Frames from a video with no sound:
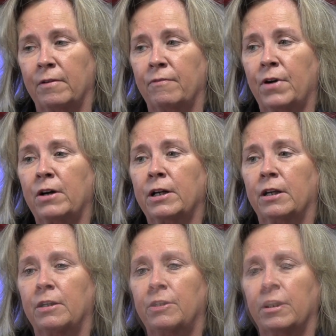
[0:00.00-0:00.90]
Very
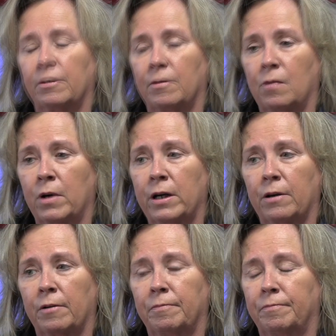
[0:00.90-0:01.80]
good year. We
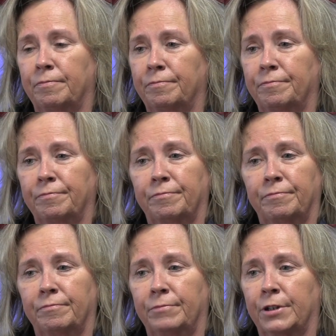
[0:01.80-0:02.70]
are
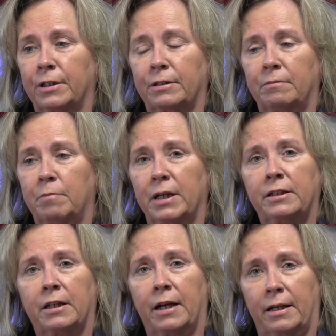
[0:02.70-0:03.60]
just
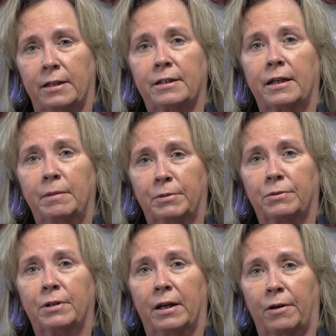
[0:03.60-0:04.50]
busting at the seams
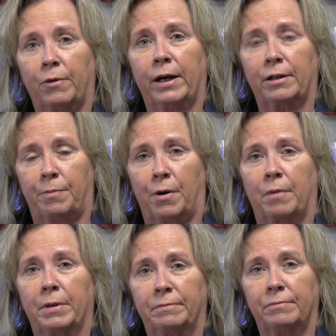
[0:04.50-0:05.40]
at our rec
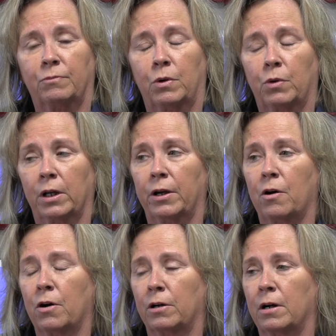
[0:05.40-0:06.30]
department. We really
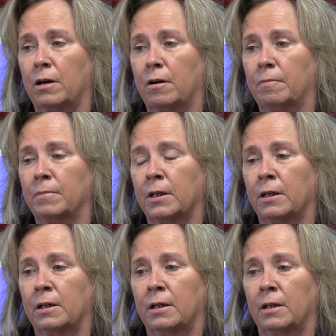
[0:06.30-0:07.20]
are.
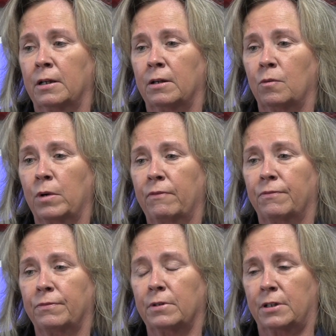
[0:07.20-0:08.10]
We've
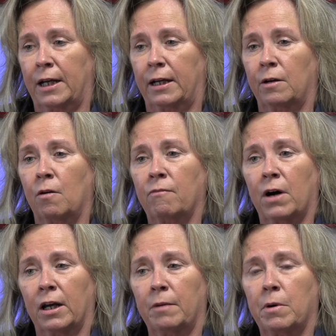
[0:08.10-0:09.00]
taken on
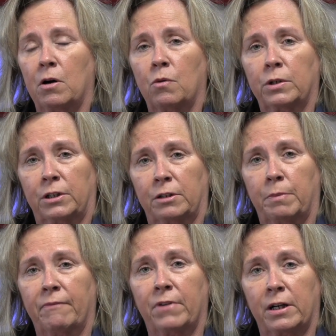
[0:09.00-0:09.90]
volleyball, which has
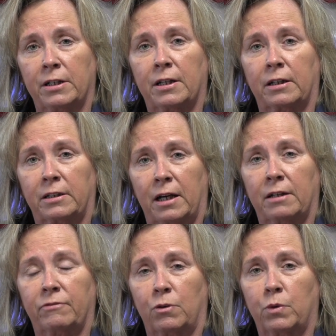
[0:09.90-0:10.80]
been very
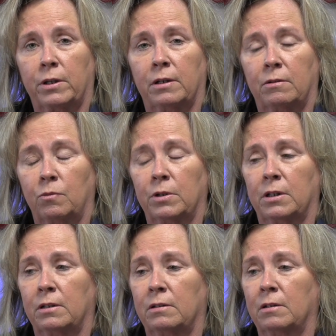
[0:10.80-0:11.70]
successful with
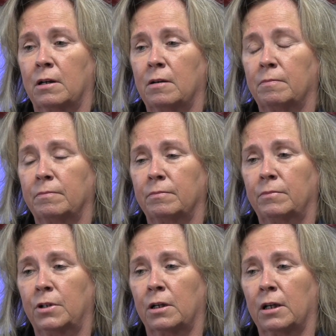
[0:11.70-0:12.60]
the
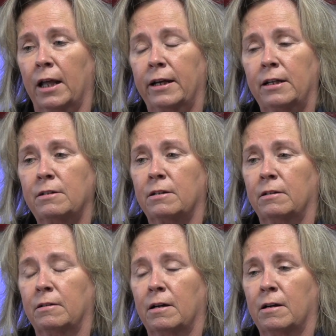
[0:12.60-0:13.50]
young ladies,
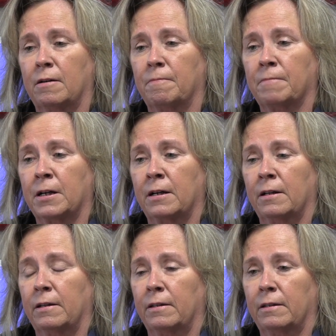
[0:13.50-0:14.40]
and
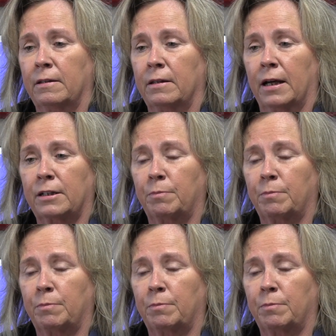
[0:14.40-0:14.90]
that's